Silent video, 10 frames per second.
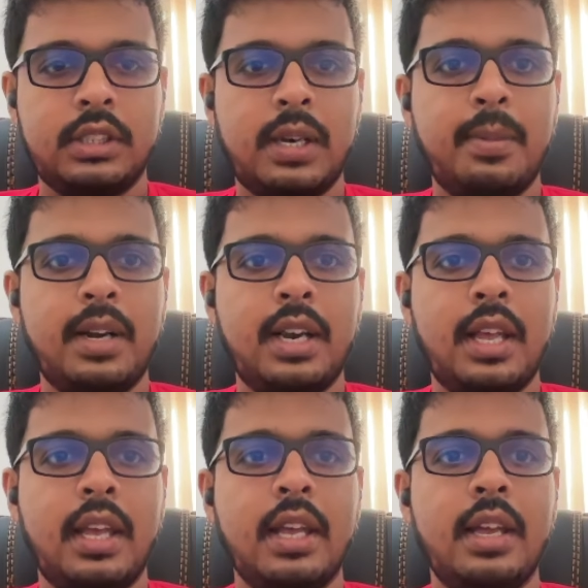
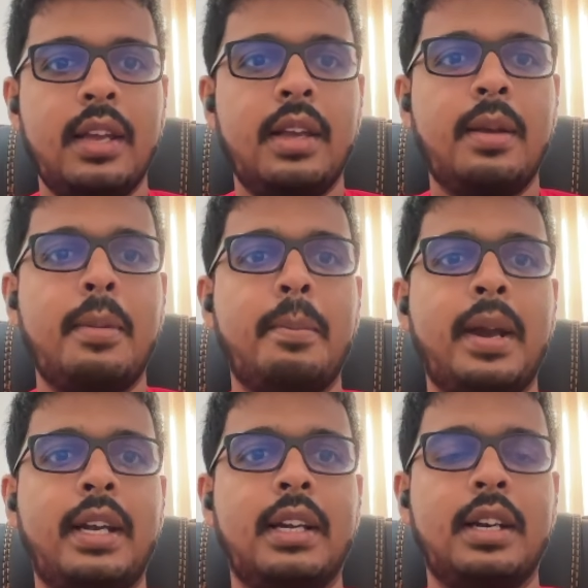AAA
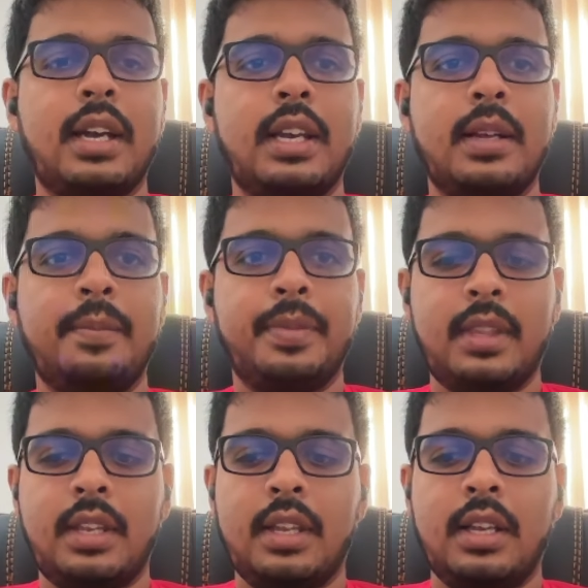pattern, right?
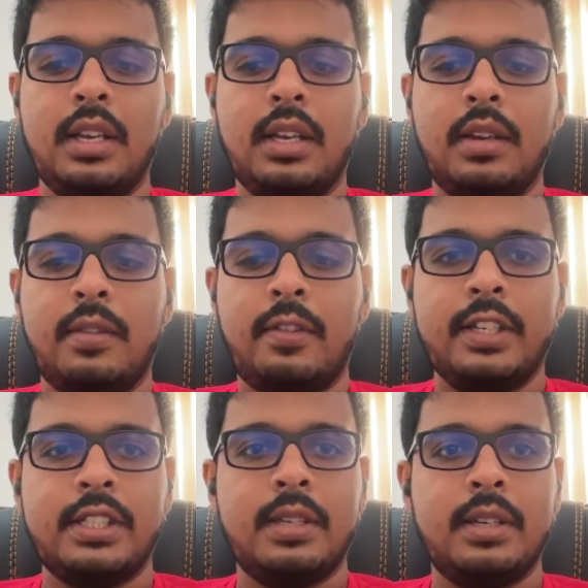
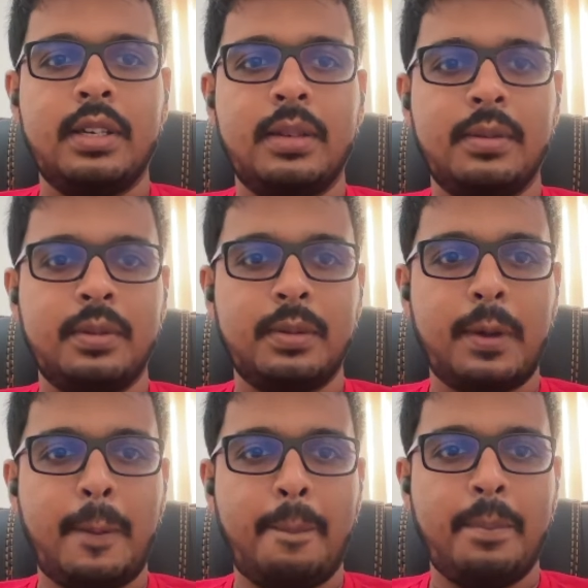What's the
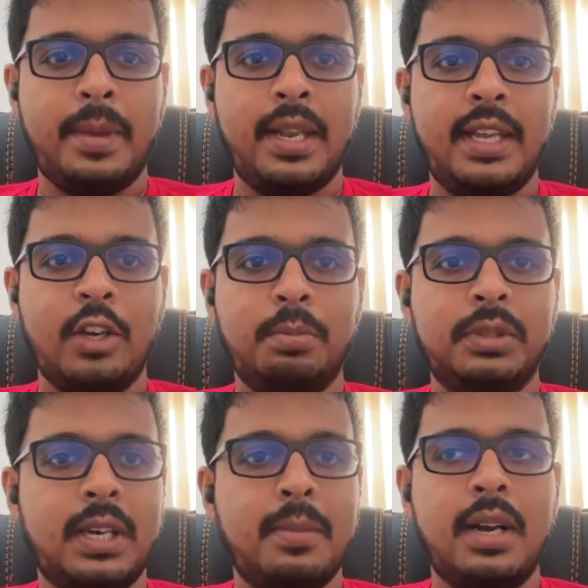meaning of
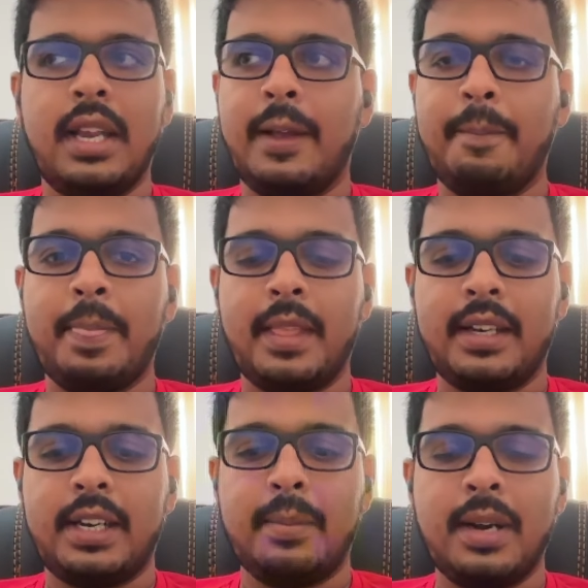AAA?
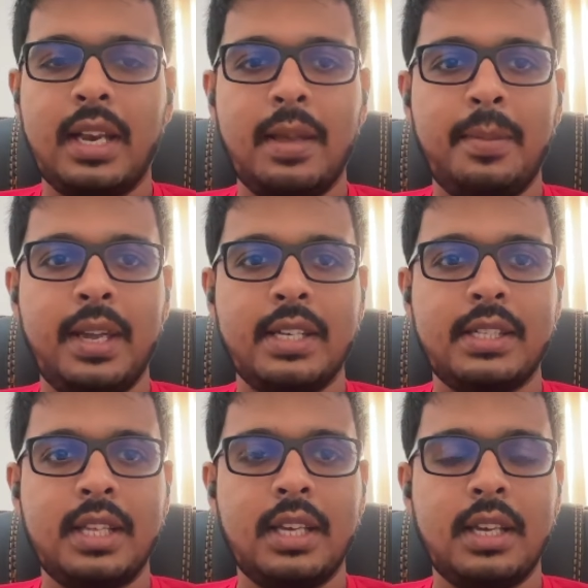AAA means
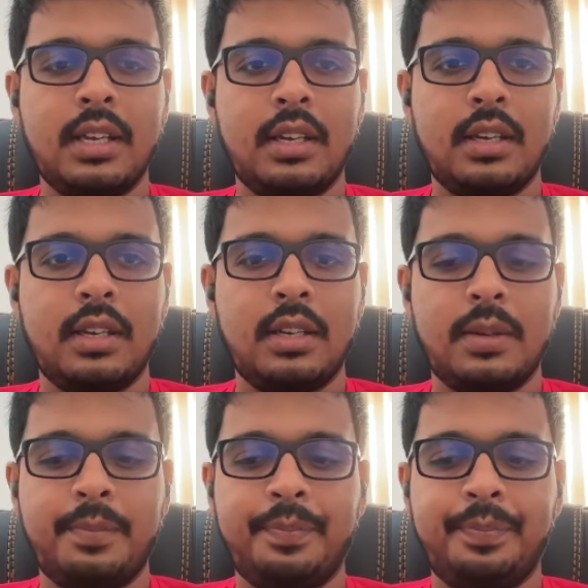the